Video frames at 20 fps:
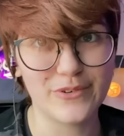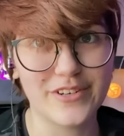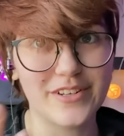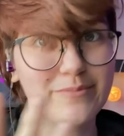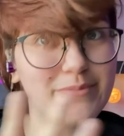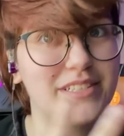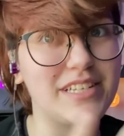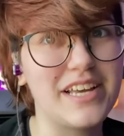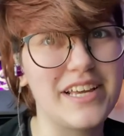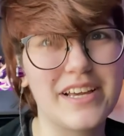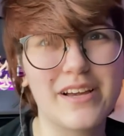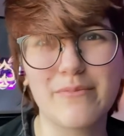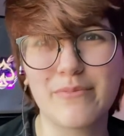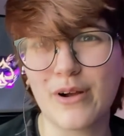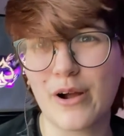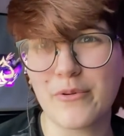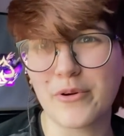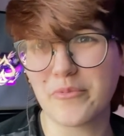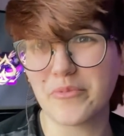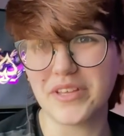what I'm saying. I'm
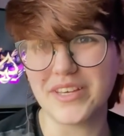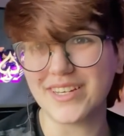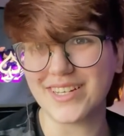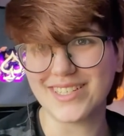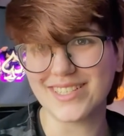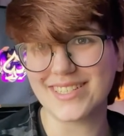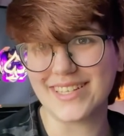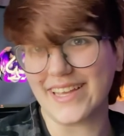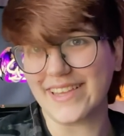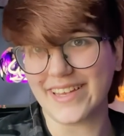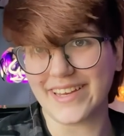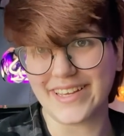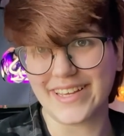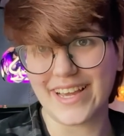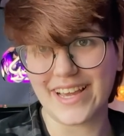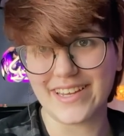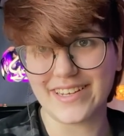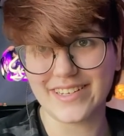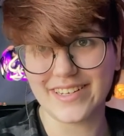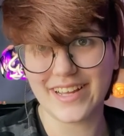probably gonna say that
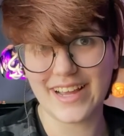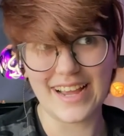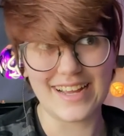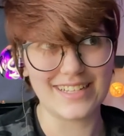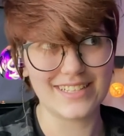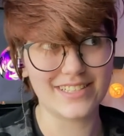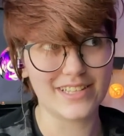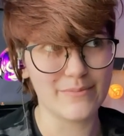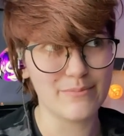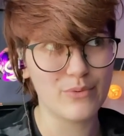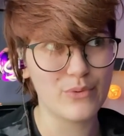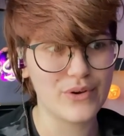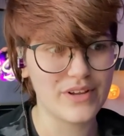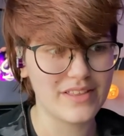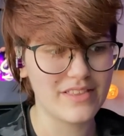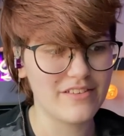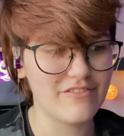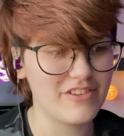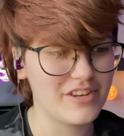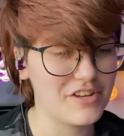again at some point
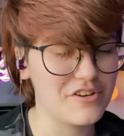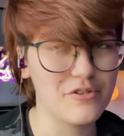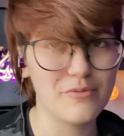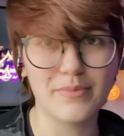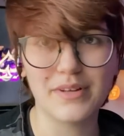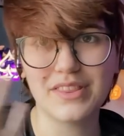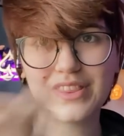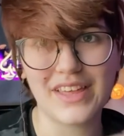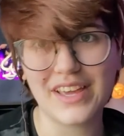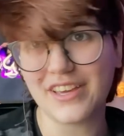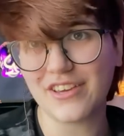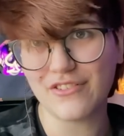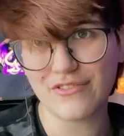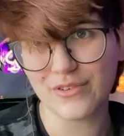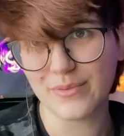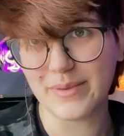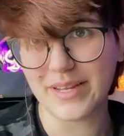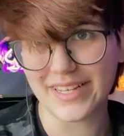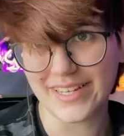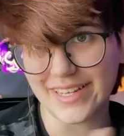in the video, but thank you
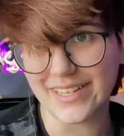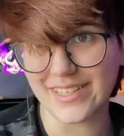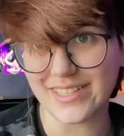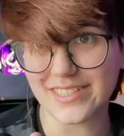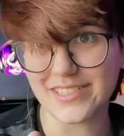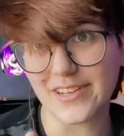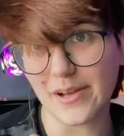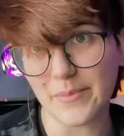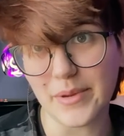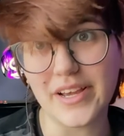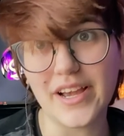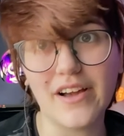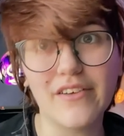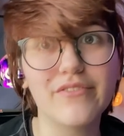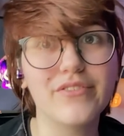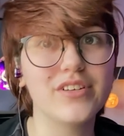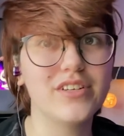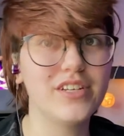for making this coming out